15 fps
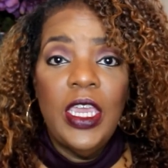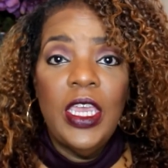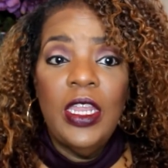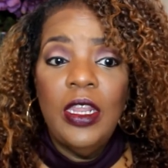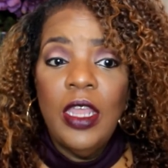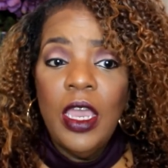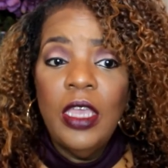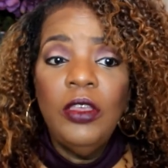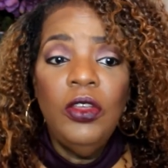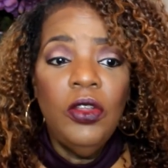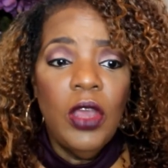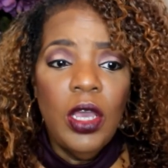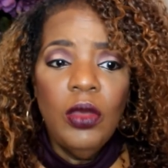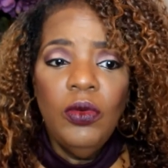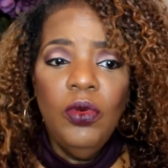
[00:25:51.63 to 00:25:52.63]
And you
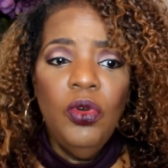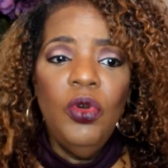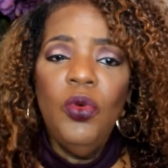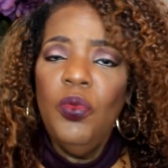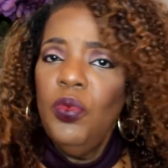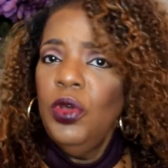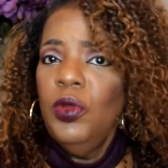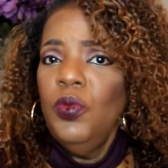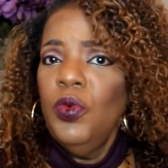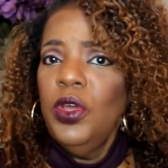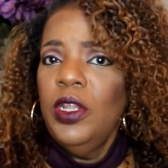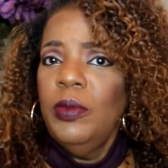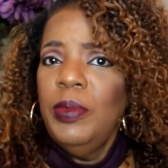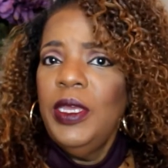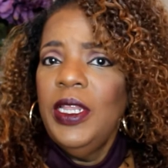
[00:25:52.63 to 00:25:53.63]
know, who wouldn't
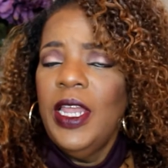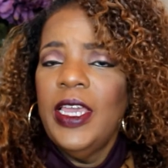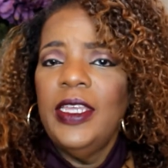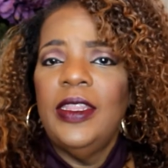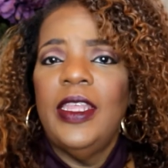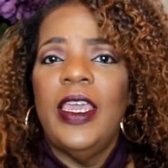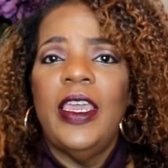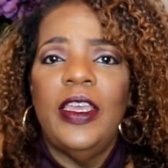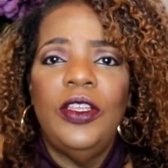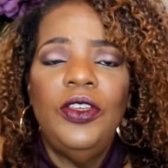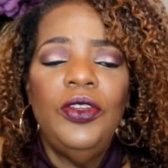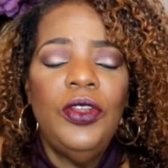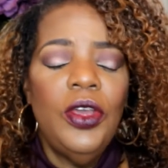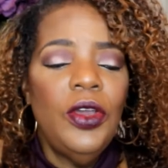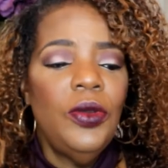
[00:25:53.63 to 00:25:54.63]
want to be like that,
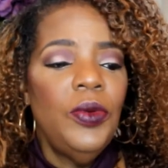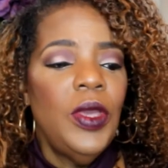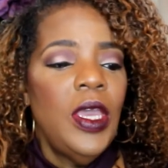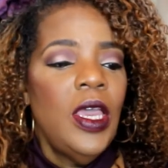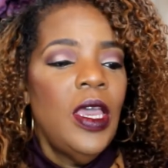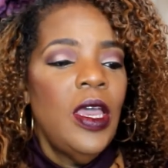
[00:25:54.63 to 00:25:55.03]
you know?